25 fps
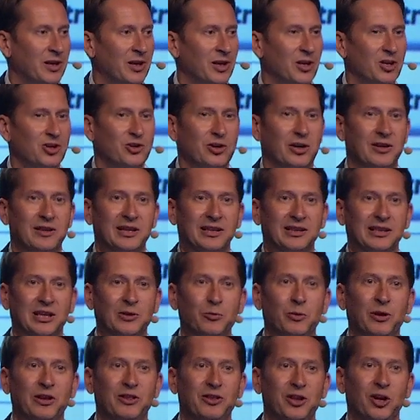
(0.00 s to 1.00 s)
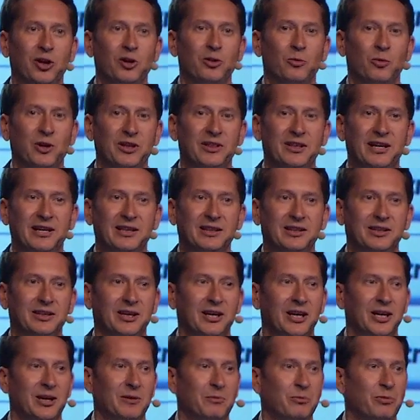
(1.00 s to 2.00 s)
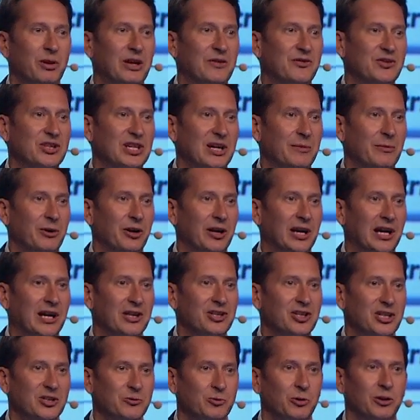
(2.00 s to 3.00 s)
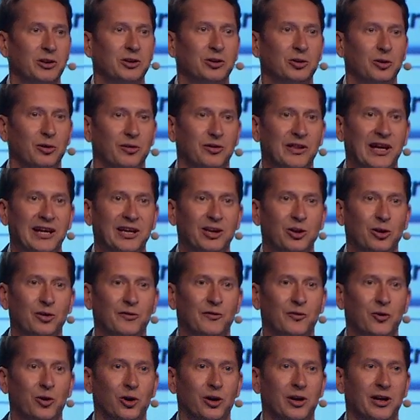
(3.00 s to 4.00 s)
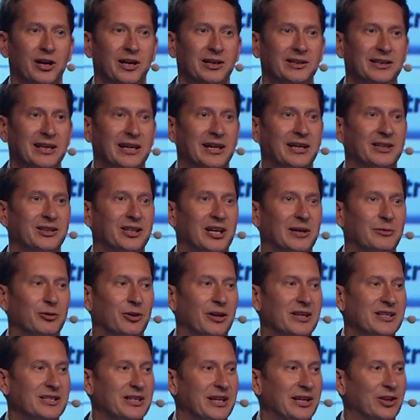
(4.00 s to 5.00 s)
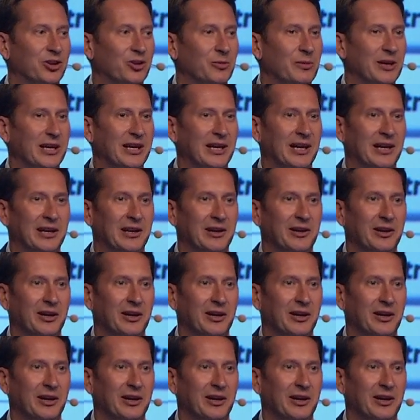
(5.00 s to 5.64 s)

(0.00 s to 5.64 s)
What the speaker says: So I think that with that brief summary, I just want to thank you for taking time to listening to me and